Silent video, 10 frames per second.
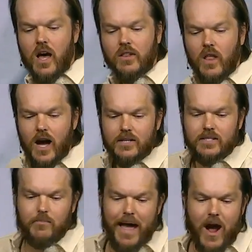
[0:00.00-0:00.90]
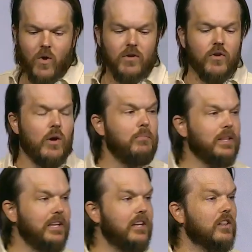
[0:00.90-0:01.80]
unlocks the power of our
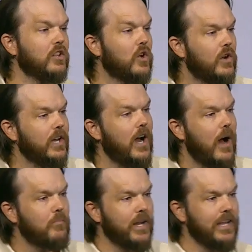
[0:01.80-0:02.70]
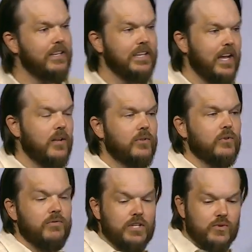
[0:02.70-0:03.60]
ability to learn and comprehend data
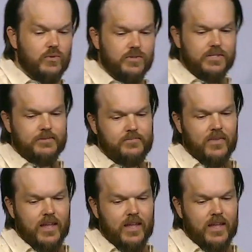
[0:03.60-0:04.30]
through visuals,